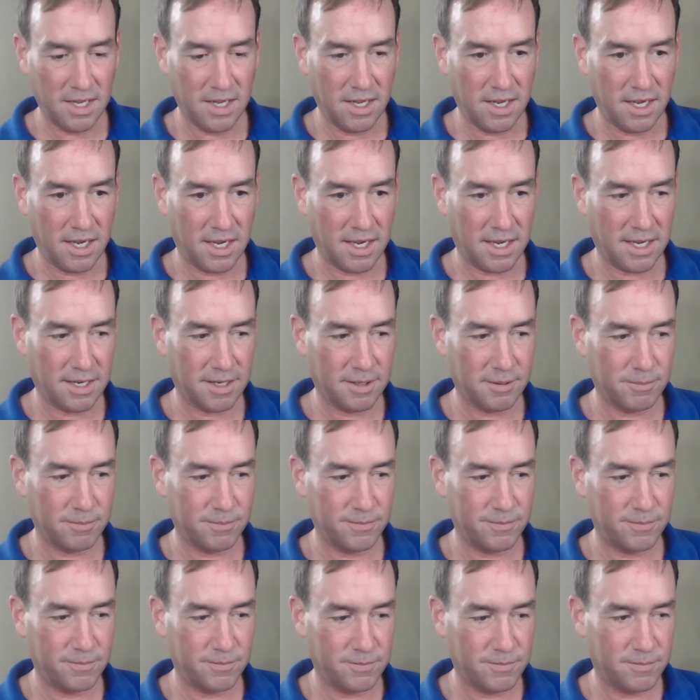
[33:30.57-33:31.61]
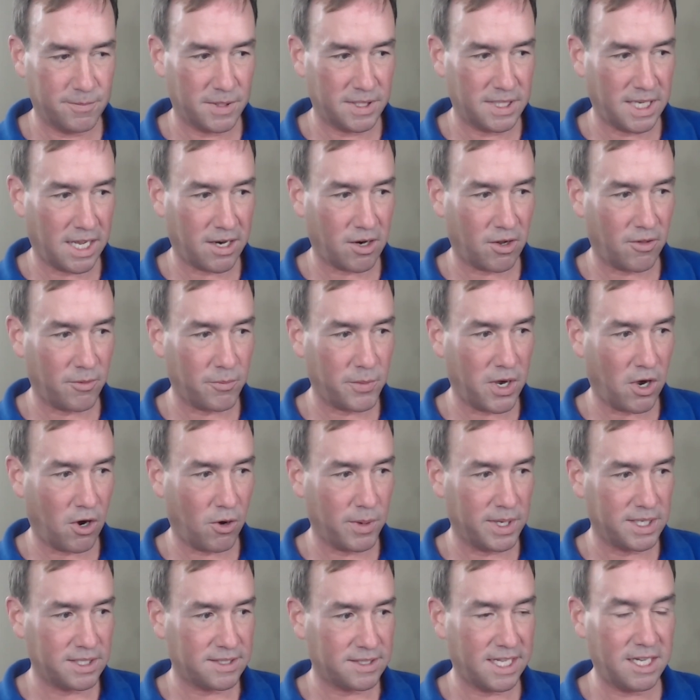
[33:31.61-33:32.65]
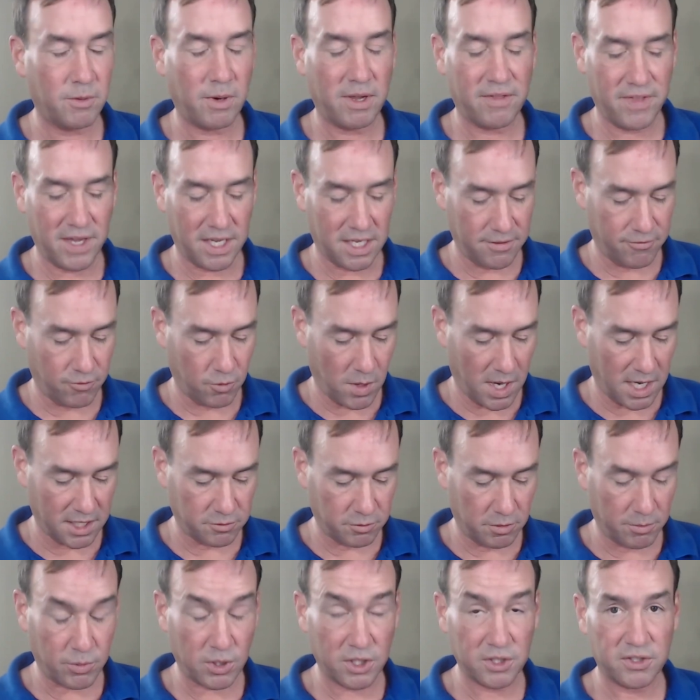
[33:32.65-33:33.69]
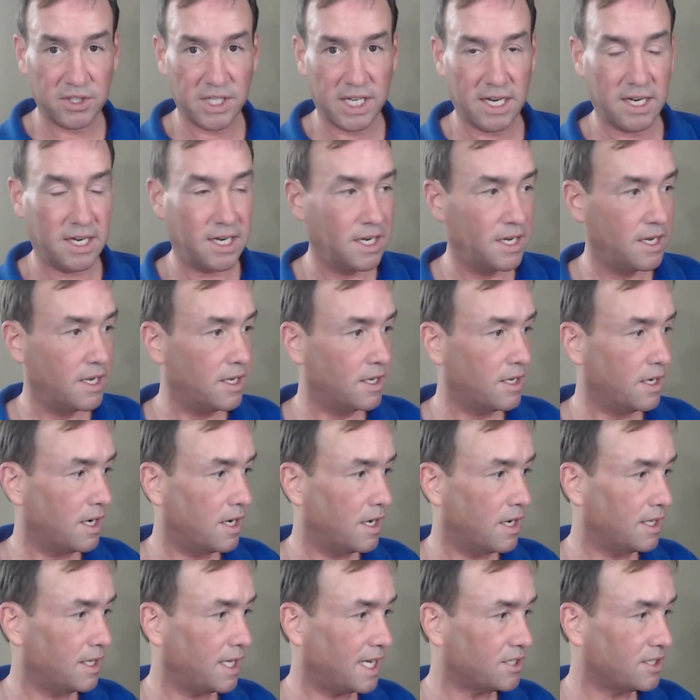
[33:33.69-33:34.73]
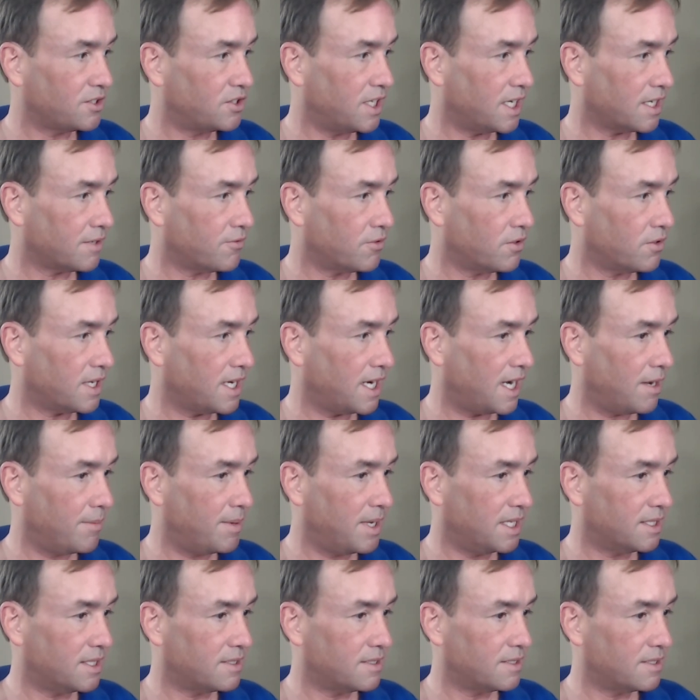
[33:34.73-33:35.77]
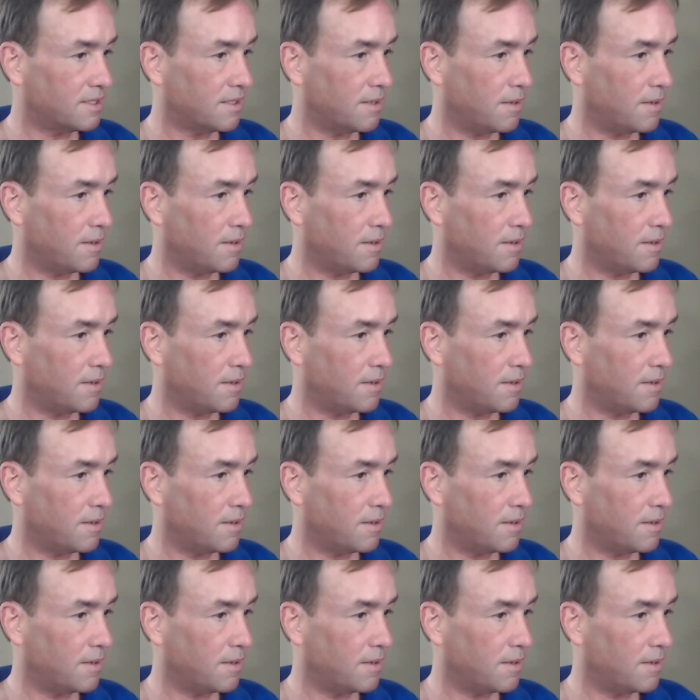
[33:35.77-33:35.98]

But not always. Anyway, thank you for watching. We appreciate it. Last check for comments.